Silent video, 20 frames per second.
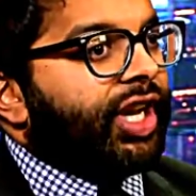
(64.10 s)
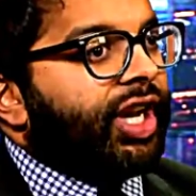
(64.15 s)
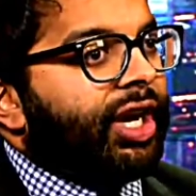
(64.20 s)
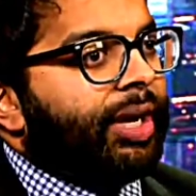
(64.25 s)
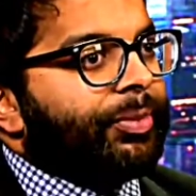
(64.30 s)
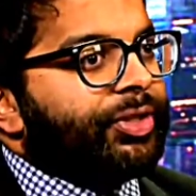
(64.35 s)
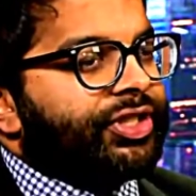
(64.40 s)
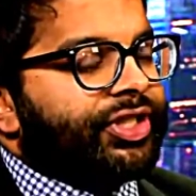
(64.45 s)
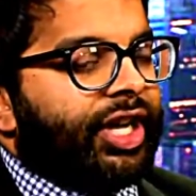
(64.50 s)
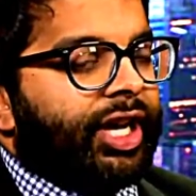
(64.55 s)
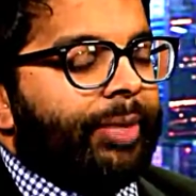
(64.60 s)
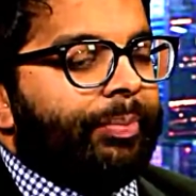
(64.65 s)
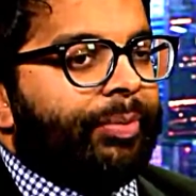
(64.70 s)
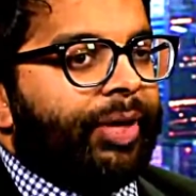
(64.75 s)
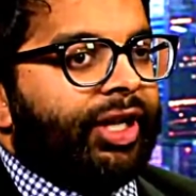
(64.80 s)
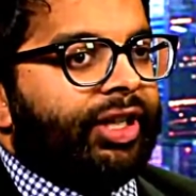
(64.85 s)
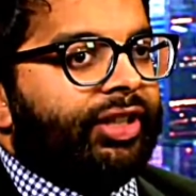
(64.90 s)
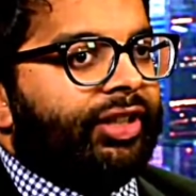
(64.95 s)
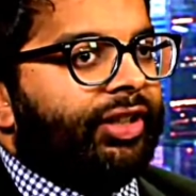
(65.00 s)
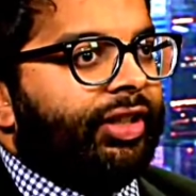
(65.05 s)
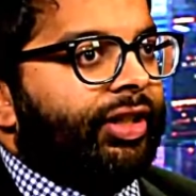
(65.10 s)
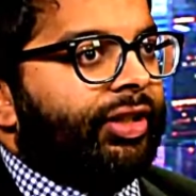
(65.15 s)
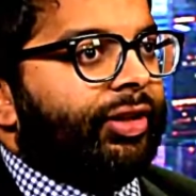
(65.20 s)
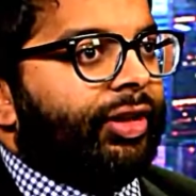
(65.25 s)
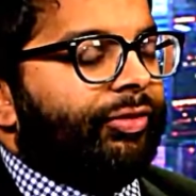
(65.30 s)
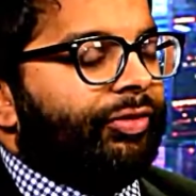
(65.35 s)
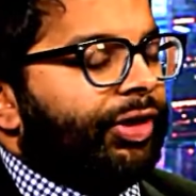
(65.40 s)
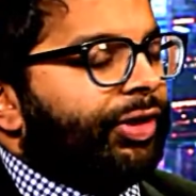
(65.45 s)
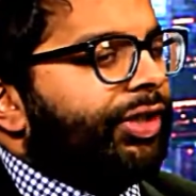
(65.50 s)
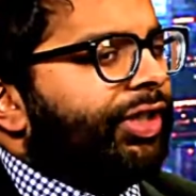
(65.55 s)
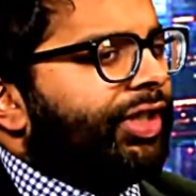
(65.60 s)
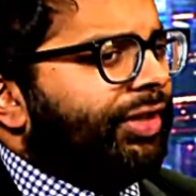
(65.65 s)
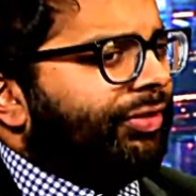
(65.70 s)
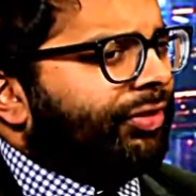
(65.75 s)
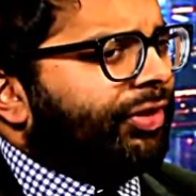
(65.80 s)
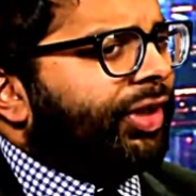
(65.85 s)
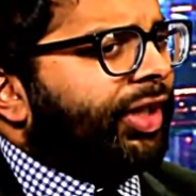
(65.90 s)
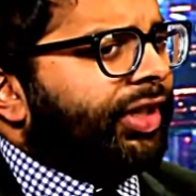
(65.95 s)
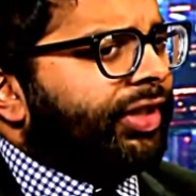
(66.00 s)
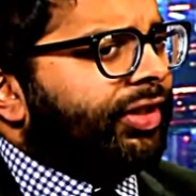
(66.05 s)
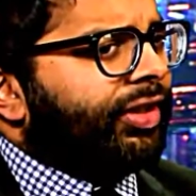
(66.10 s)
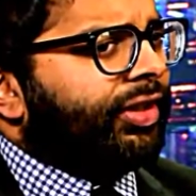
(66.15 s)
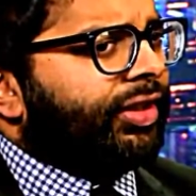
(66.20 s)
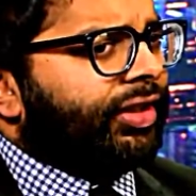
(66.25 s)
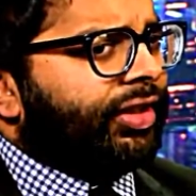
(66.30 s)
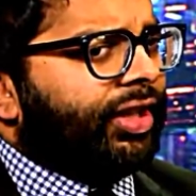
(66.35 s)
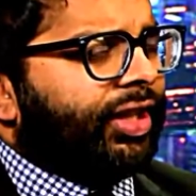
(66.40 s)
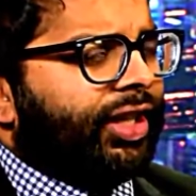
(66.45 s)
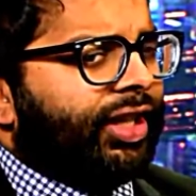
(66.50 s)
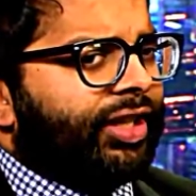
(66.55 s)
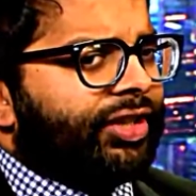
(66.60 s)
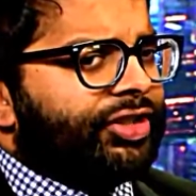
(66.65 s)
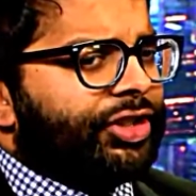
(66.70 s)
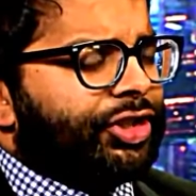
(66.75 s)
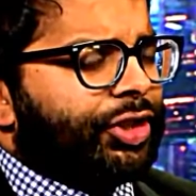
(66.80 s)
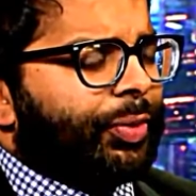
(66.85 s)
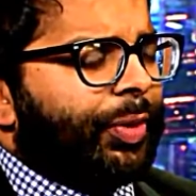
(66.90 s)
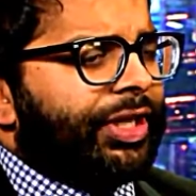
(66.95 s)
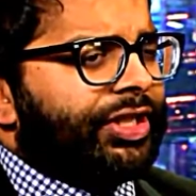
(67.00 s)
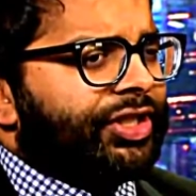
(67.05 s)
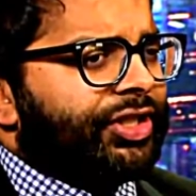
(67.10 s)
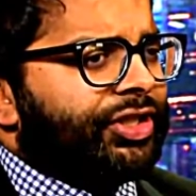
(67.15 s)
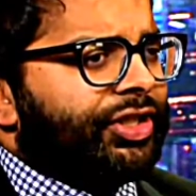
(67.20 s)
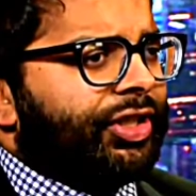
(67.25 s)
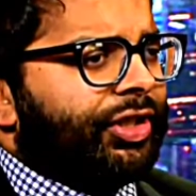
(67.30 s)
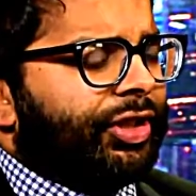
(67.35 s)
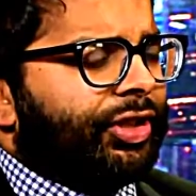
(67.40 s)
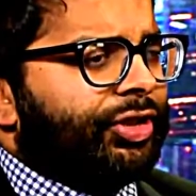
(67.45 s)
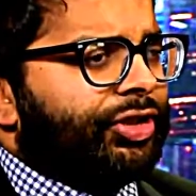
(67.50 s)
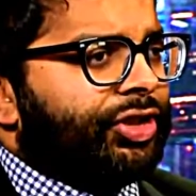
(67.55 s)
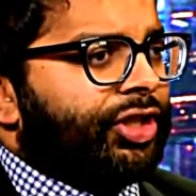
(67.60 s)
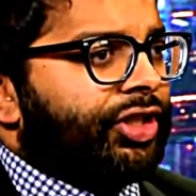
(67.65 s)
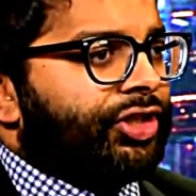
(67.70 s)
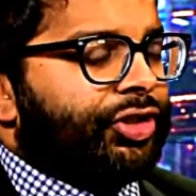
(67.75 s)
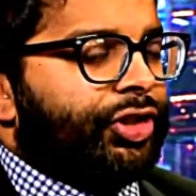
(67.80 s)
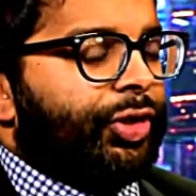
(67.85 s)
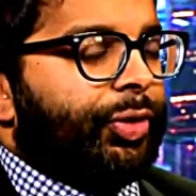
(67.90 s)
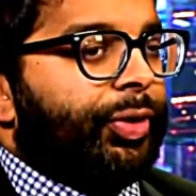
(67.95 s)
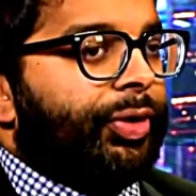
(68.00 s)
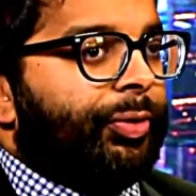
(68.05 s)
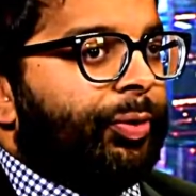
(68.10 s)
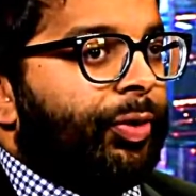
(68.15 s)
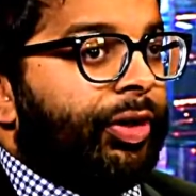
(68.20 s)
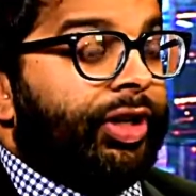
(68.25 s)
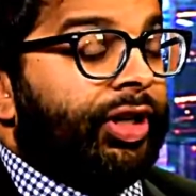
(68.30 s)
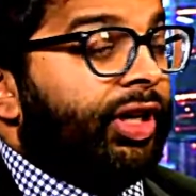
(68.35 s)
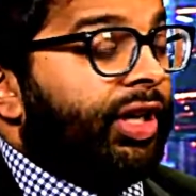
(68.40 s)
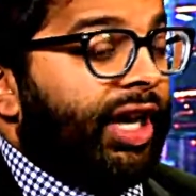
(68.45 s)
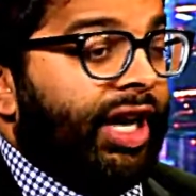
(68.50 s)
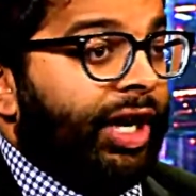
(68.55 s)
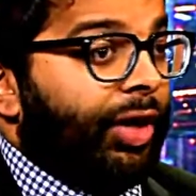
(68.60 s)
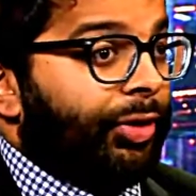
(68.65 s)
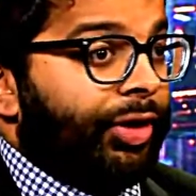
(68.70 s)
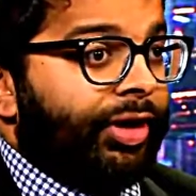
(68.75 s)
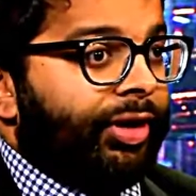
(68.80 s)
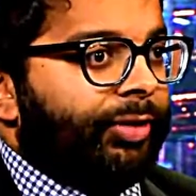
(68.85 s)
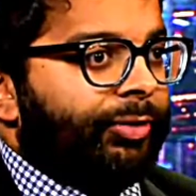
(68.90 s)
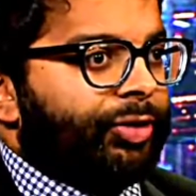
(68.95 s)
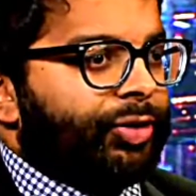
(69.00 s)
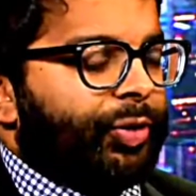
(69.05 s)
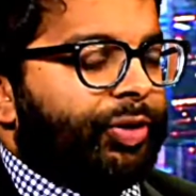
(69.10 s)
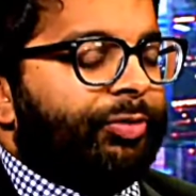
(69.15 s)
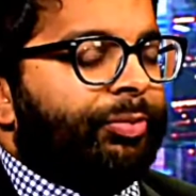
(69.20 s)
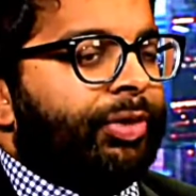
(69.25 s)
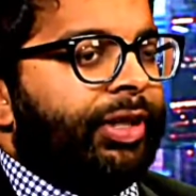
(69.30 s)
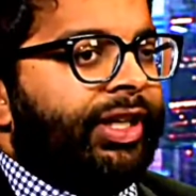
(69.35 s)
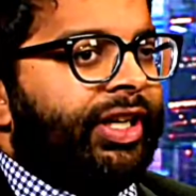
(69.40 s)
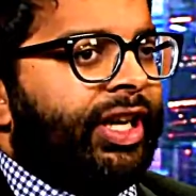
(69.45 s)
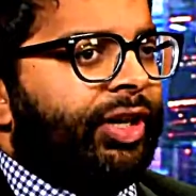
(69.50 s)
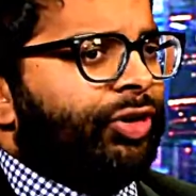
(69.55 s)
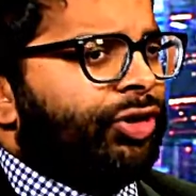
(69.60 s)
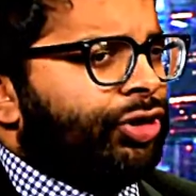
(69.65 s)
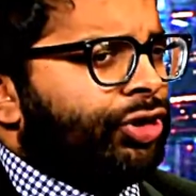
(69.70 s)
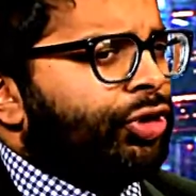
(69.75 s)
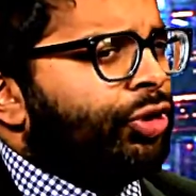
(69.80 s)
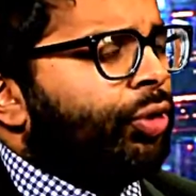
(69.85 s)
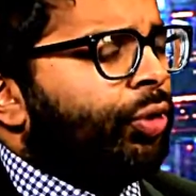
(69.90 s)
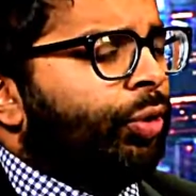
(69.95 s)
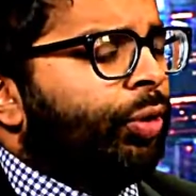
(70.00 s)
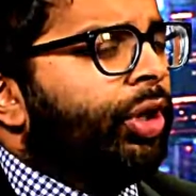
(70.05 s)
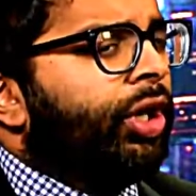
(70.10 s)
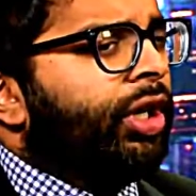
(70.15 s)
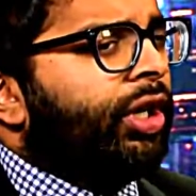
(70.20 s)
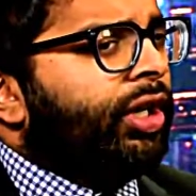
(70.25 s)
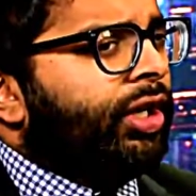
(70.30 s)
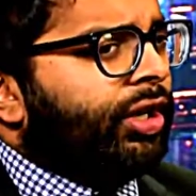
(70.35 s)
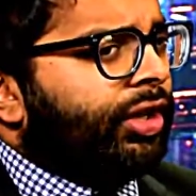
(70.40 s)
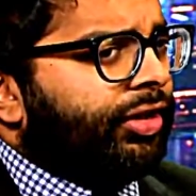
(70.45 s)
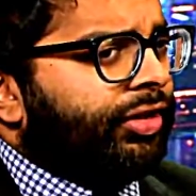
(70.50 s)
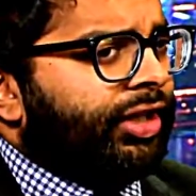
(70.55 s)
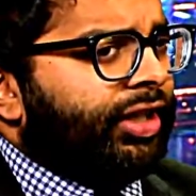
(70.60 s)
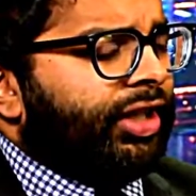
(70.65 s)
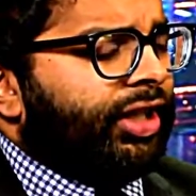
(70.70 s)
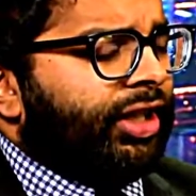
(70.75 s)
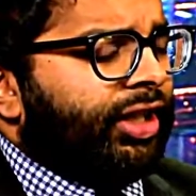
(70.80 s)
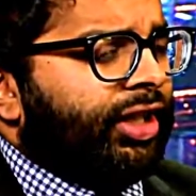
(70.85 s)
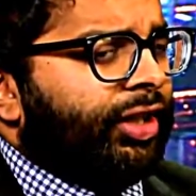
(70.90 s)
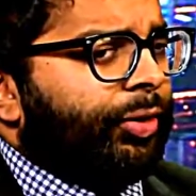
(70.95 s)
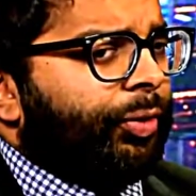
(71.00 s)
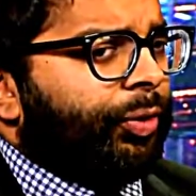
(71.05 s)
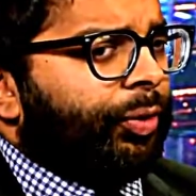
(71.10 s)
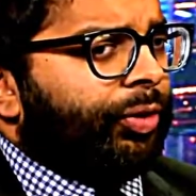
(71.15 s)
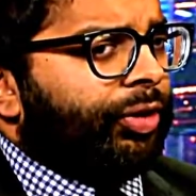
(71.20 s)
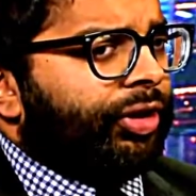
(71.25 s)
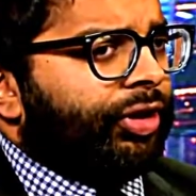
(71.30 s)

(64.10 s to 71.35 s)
a homicide, but there are very different situations here, just, in one, how they sort of played out, and two, the